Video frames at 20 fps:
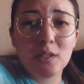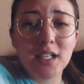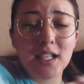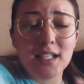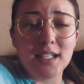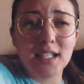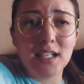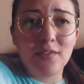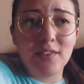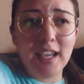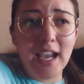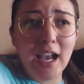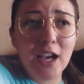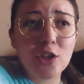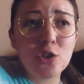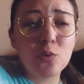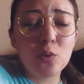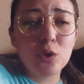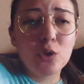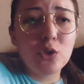instead of the
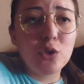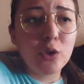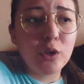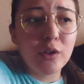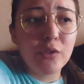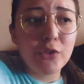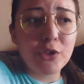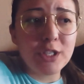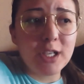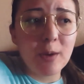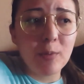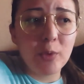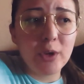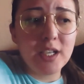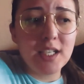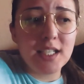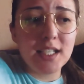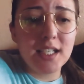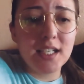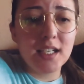actual store for some
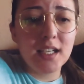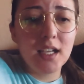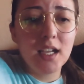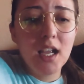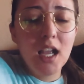reason.